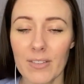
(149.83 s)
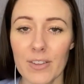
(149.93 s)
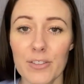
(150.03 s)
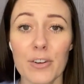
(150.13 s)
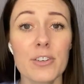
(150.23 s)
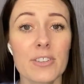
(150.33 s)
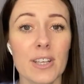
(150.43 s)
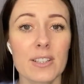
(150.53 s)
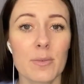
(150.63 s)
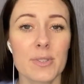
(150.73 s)
The third
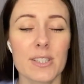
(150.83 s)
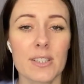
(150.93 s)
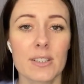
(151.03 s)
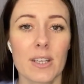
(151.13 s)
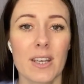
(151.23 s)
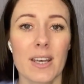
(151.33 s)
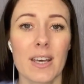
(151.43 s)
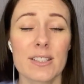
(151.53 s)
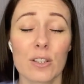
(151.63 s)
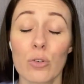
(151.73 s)
thing that I'm seeing
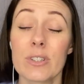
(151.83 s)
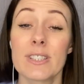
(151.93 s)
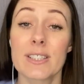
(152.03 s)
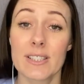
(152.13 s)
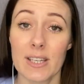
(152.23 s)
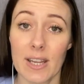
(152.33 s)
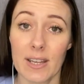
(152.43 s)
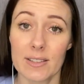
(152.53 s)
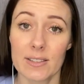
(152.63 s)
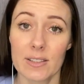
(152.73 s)
is a lot of
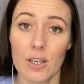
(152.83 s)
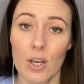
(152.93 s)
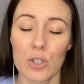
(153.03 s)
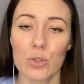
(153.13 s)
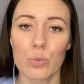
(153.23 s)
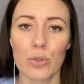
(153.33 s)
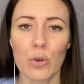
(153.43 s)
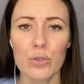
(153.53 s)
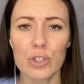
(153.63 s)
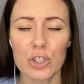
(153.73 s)
disconnect. So with
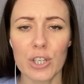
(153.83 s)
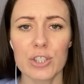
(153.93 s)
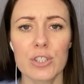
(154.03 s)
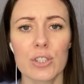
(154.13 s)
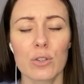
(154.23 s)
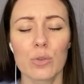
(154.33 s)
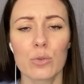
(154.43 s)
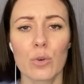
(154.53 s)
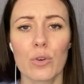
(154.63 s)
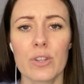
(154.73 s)
all the changes that are
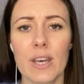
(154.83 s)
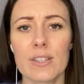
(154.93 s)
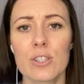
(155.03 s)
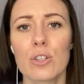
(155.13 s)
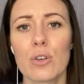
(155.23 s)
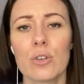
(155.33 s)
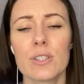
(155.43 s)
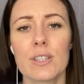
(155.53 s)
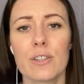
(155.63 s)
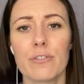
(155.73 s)
going on, the
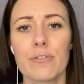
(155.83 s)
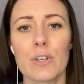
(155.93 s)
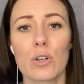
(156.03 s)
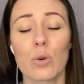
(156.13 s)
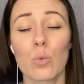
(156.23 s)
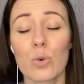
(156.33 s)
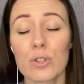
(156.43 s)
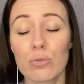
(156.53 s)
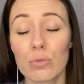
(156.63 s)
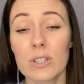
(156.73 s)
insecurity, the fear,
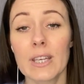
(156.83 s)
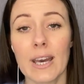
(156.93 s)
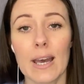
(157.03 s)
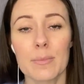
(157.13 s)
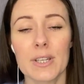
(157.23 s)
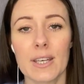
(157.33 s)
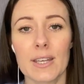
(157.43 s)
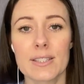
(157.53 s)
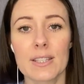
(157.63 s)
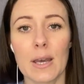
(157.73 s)
what's really happening
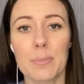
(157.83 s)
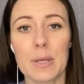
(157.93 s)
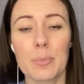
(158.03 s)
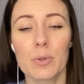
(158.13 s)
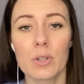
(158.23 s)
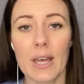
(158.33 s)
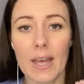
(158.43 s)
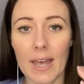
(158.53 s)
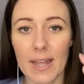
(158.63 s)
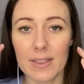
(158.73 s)
is that people
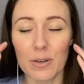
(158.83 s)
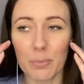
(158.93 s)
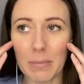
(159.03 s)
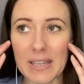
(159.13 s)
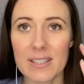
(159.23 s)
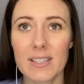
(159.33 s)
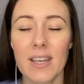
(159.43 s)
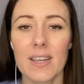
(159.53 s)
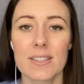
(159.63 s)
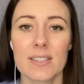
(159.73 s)
in their
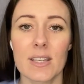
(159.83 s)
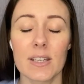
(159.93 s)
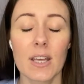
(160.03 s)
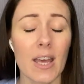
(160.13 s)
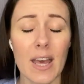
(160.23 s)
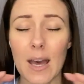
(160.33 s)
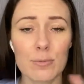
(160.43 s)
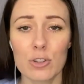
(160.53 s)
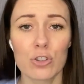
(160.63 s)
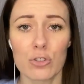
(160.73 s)
mindset is saying, I'm
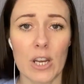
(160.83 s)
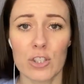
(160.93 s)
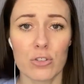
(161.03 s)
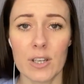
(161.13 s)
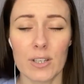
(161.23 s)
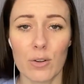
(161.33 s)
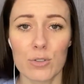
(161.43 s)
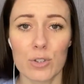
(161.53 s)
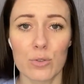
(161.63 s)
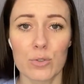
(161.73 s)
too stressed right now
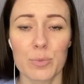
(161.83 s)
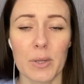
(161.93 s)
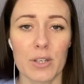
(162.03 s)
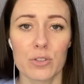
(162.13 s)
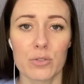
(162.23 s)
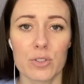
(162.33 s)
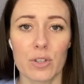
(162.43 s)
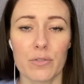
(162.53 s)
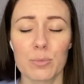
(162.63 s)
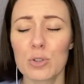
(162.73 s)
to do spiritual
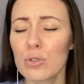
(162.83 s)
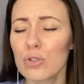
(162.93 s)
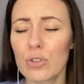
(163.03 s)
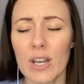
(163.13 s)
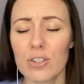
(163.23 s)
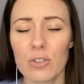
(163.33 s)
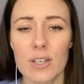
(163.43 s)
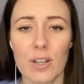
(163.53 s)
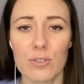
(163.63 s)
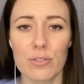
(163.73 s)
stuff. I'm too stressed
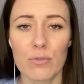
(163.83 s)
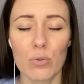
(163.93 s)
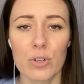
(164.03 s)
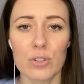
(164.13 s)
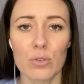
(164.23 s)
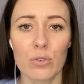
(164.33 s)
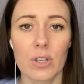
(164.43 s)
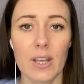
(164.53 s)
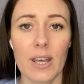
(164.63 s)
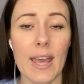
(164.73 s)
right now to focus on
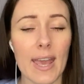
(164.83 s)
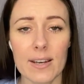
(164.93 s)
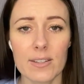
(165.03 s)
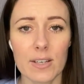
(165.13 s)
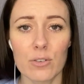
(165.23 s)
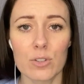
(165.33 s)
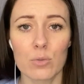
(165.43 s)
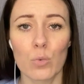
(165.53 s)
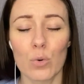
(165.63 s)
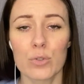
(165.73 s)
anything else
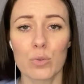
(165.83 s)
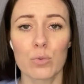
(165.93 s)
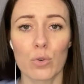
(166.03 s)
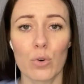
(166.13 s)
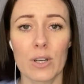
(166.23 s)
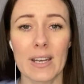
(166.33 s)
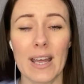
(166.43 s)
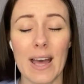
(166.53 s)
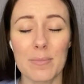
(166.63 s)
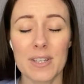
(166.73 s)
than what's going on. And
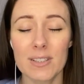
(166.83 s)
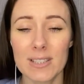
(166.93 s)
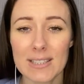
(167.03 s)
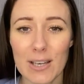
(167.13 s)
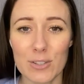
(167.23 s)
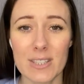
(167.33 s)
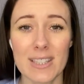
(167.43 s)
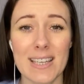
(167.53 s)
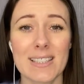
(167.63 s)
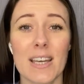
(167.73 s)
I'm here to tell you that
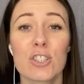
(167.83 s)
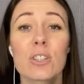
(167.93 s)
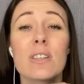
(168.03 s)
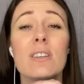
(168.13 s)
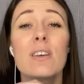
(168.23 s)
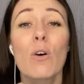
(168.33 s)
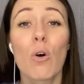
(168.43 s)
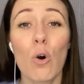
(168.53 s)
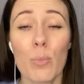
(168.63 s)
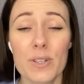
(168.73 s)
that's actually the
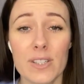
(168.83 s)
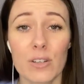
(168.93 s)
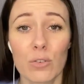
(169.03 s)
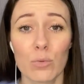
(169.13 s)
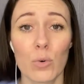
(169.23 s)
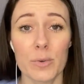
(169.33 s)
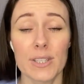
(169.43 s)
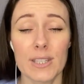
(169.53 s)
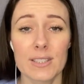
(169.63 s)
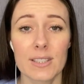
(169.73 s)
opposite of what we
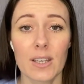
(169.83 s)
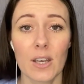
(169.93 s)
need.